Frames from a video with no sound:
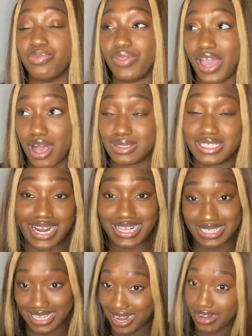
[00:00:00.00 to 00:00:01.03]
house that I
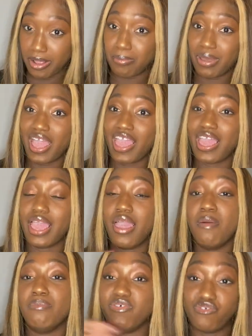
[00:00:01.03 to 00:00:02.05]
did end up buying
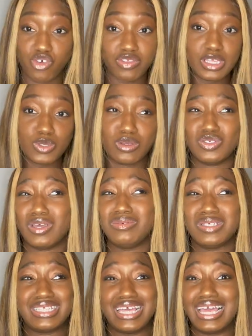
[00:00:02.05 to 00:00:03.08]
before this one. So I'm
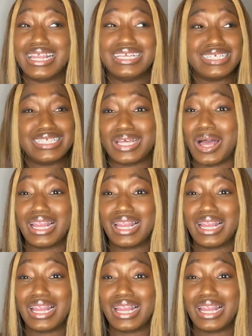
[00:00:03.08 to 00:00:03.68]
just like, let's just go.